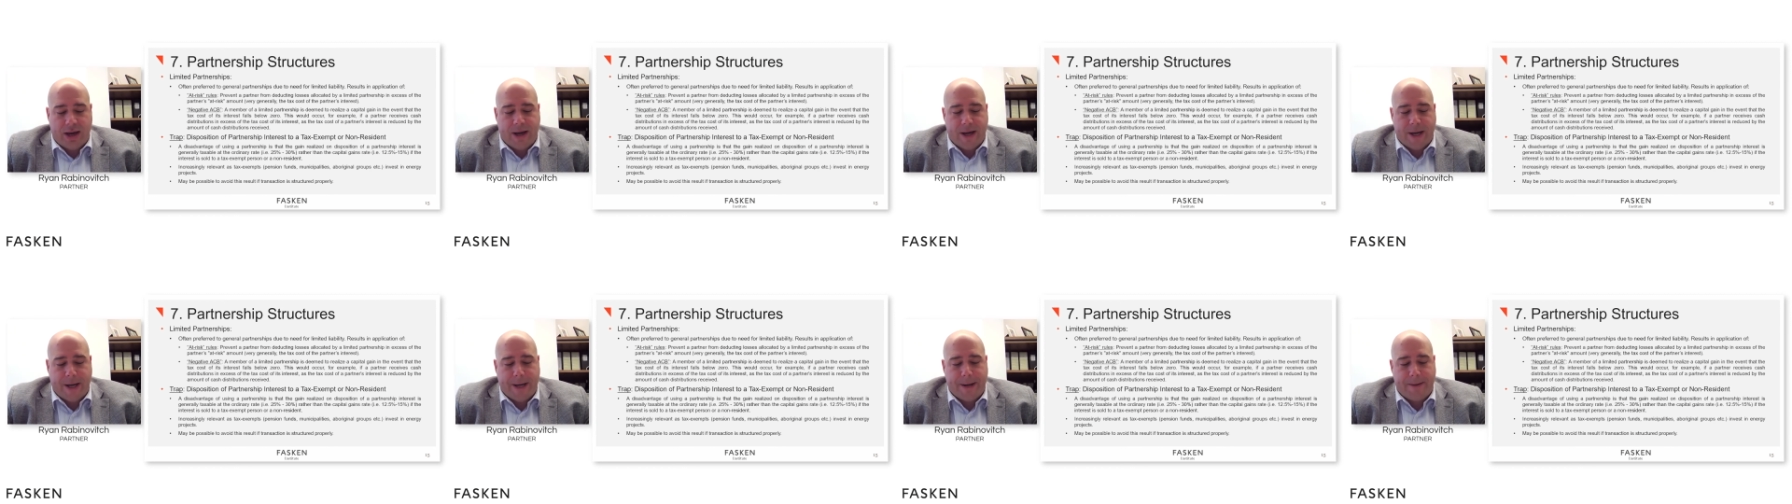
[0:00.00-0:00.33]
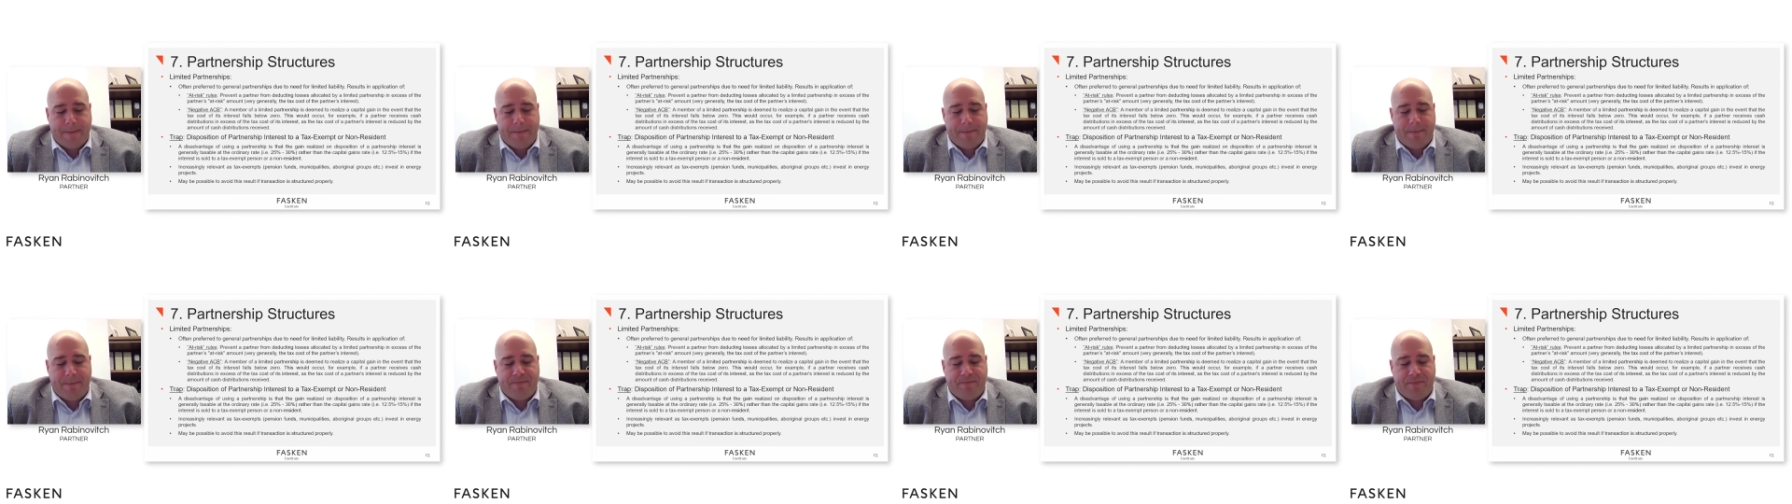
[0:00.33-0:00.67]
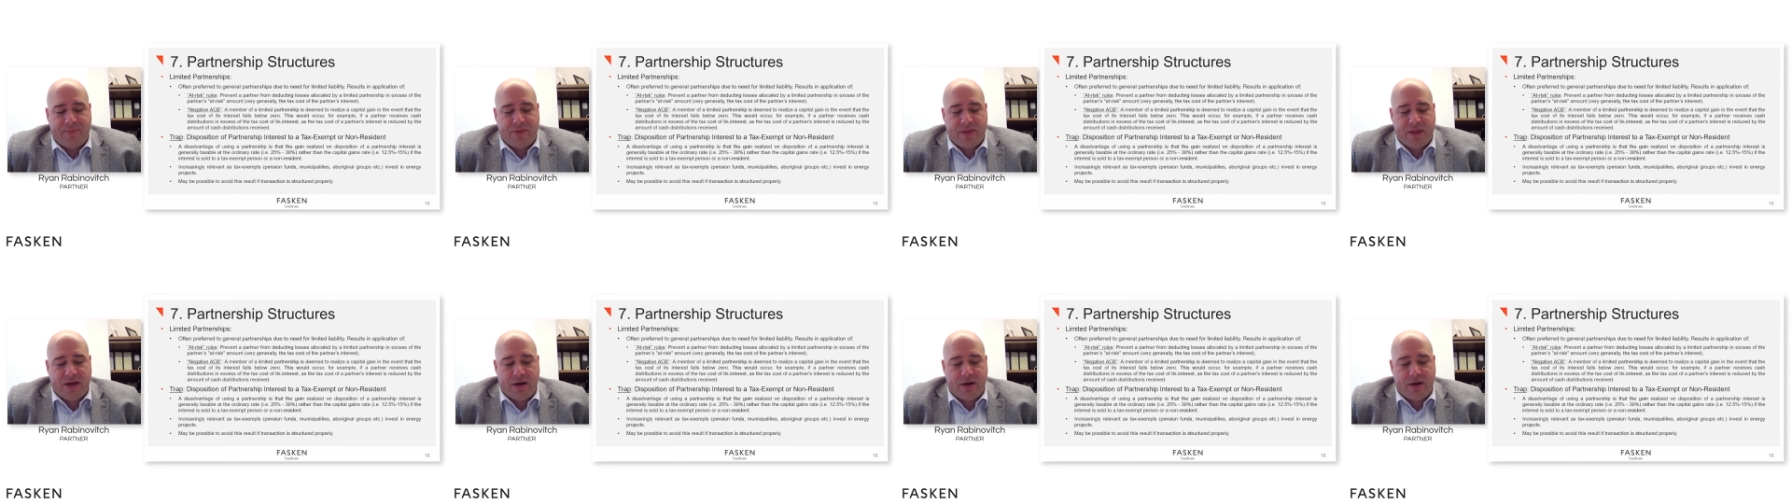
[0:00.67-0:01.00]

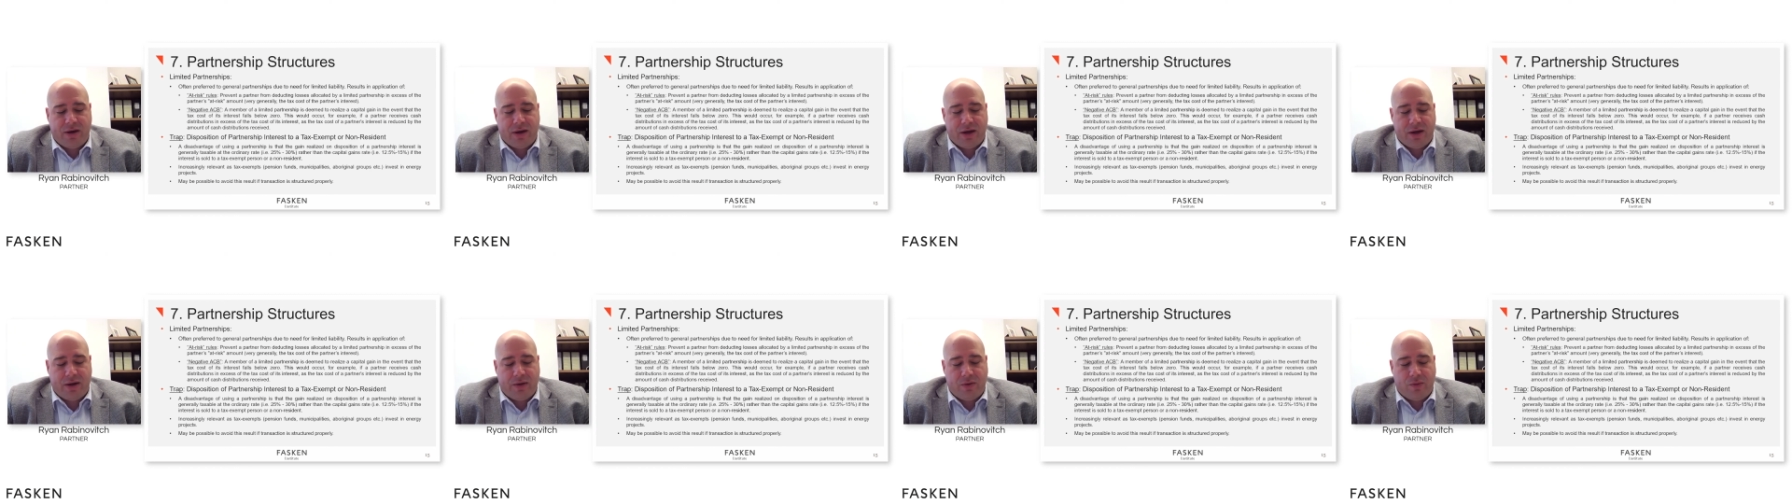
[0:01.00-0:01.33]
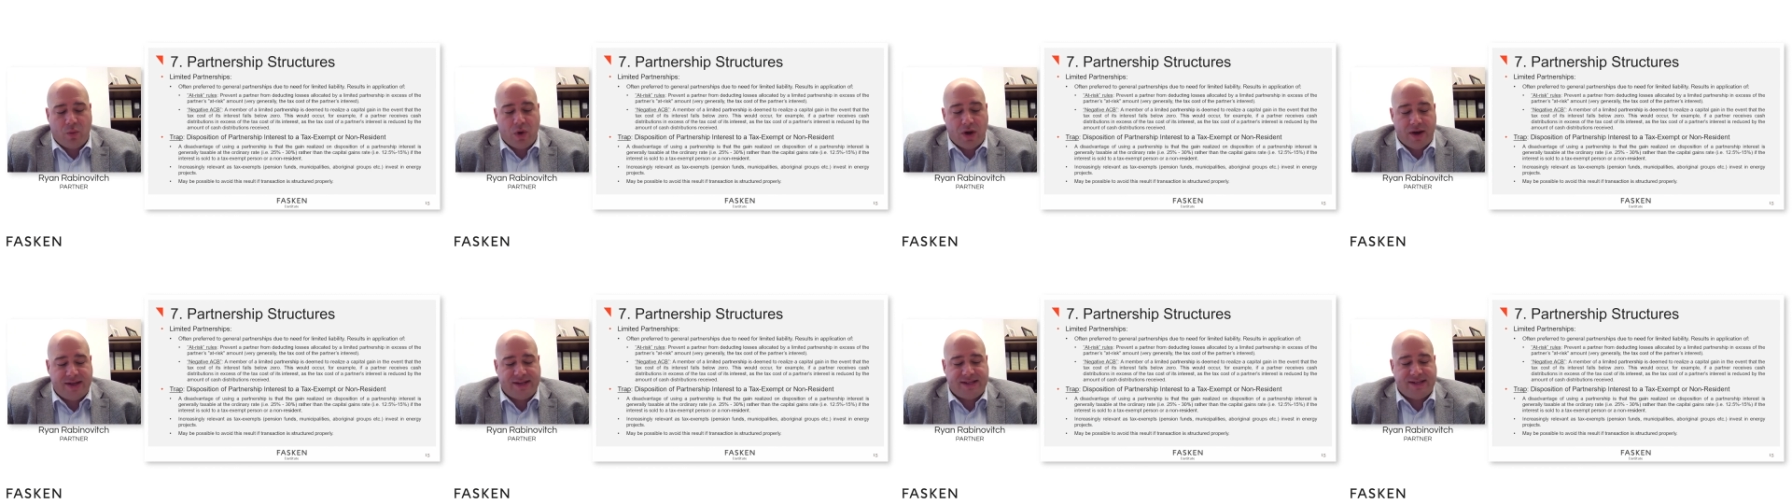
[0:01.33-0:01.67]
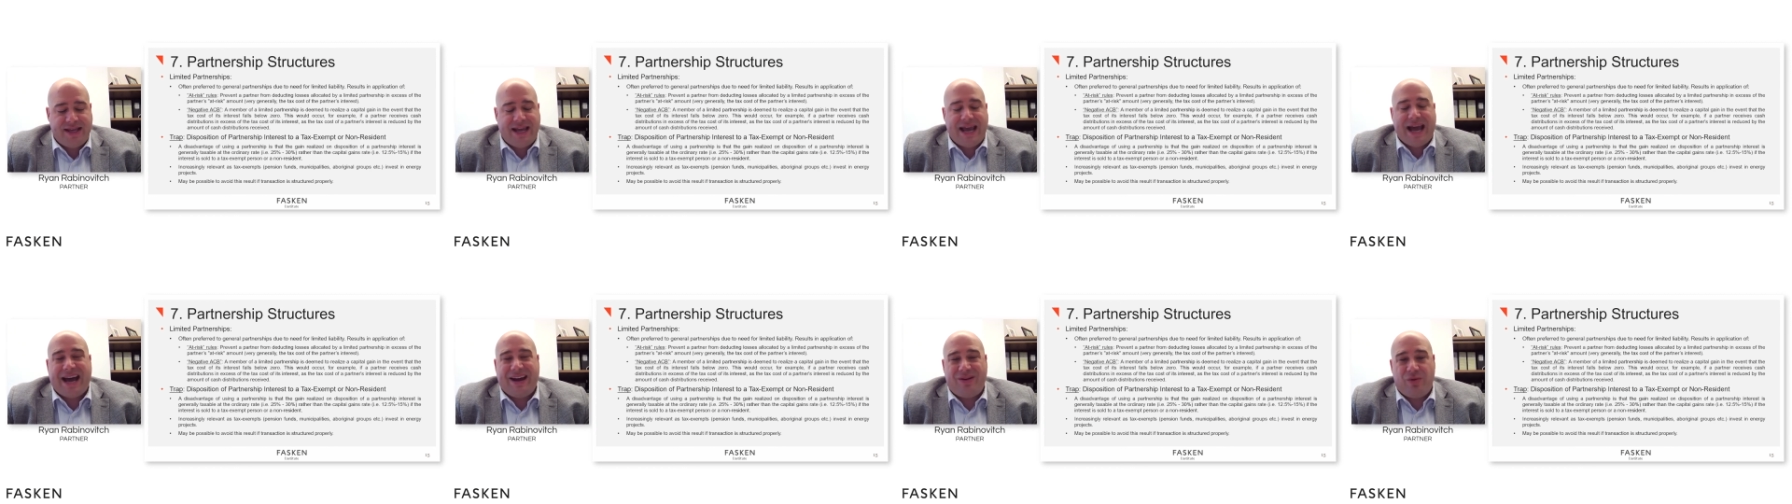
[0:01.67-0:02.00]
One is
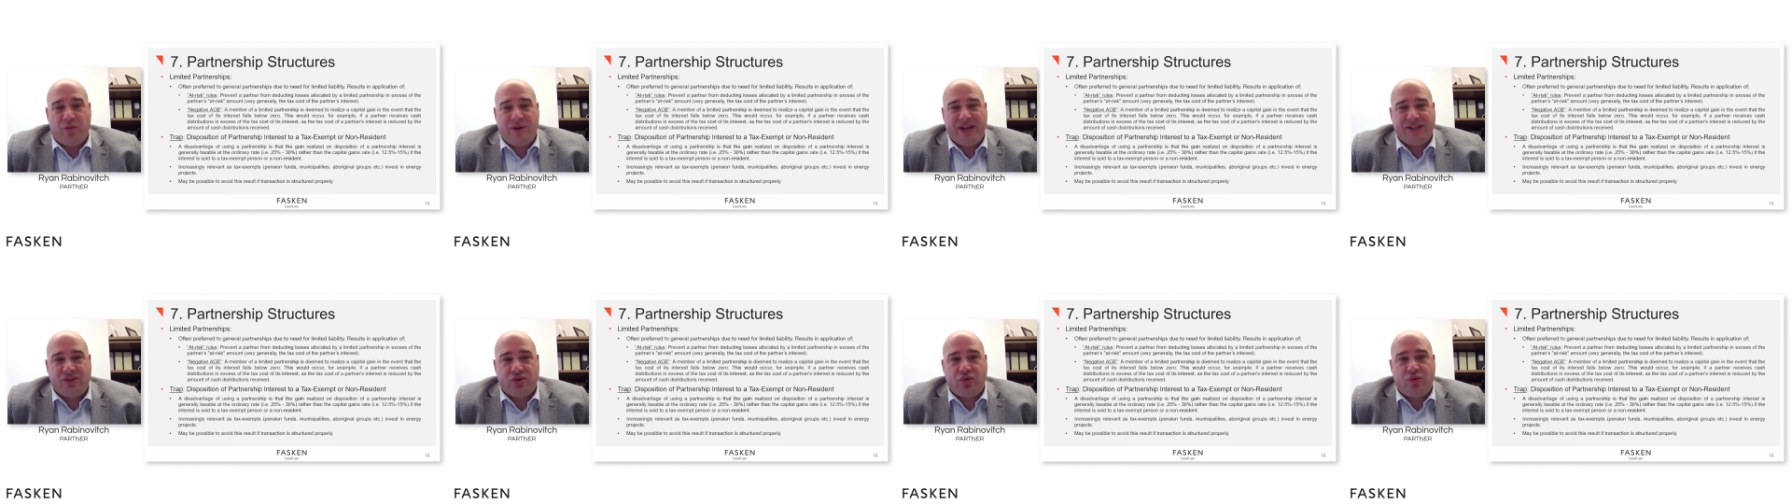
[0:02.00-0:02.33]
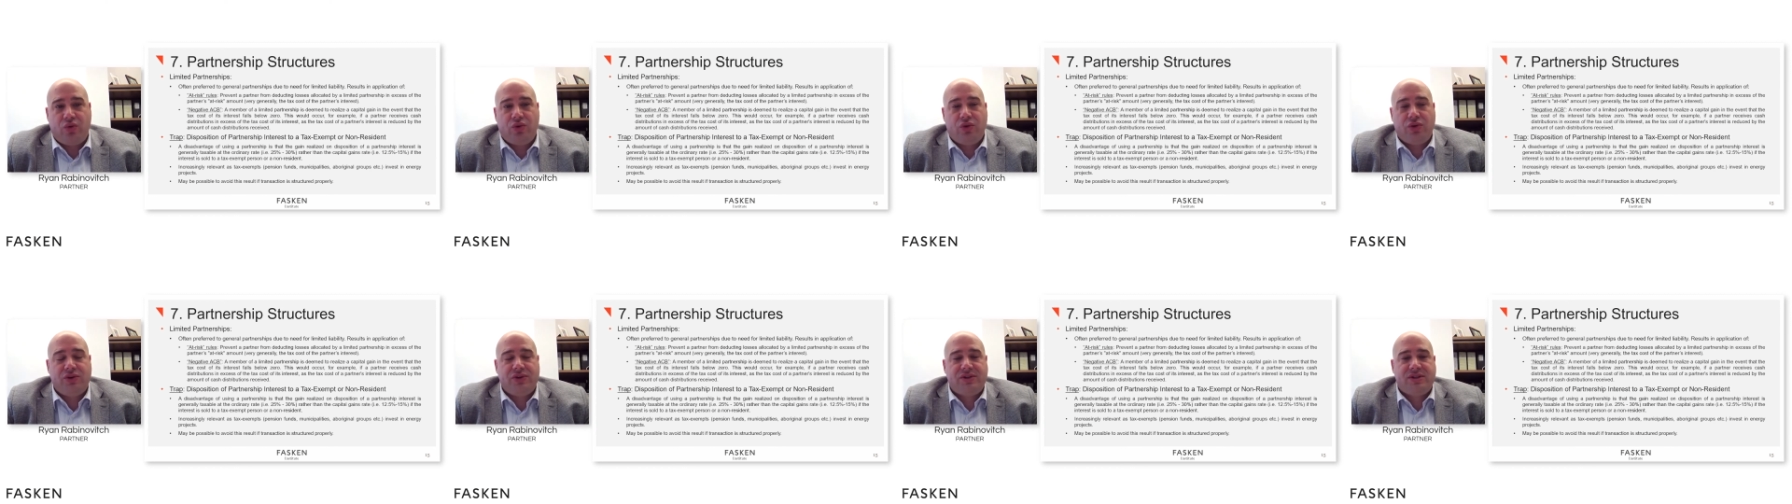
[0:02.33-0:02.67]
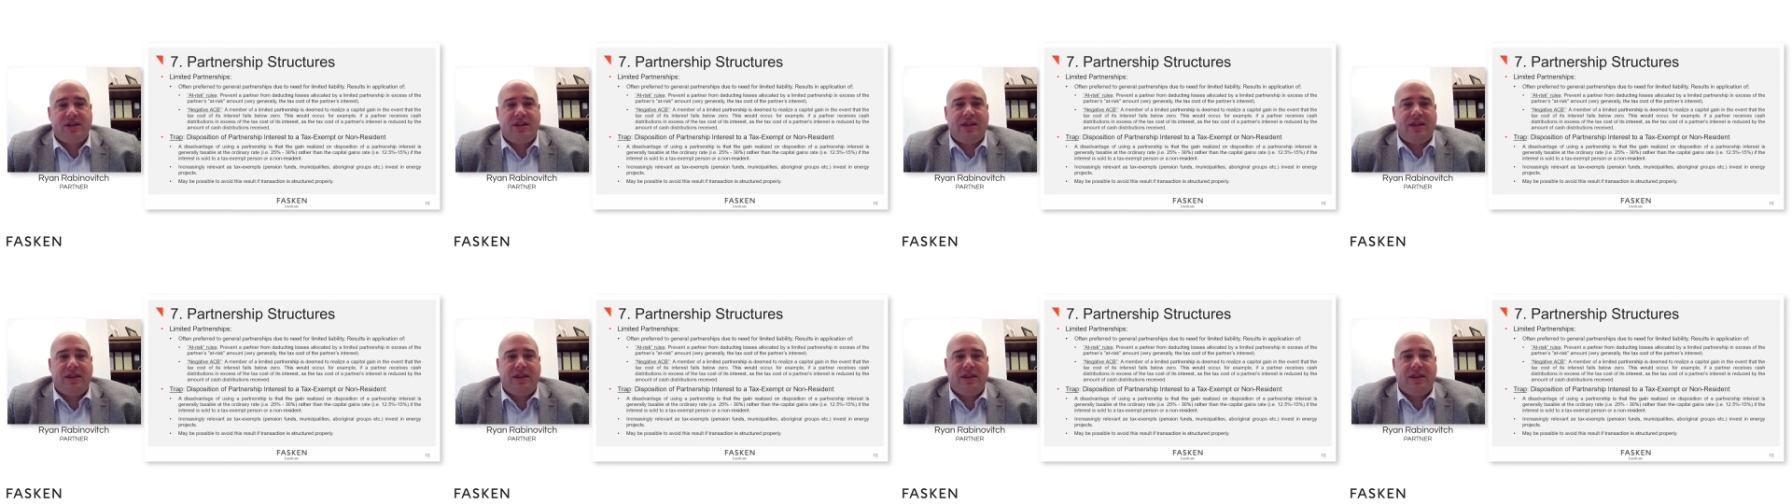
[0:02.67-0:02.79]
the at-risk rules,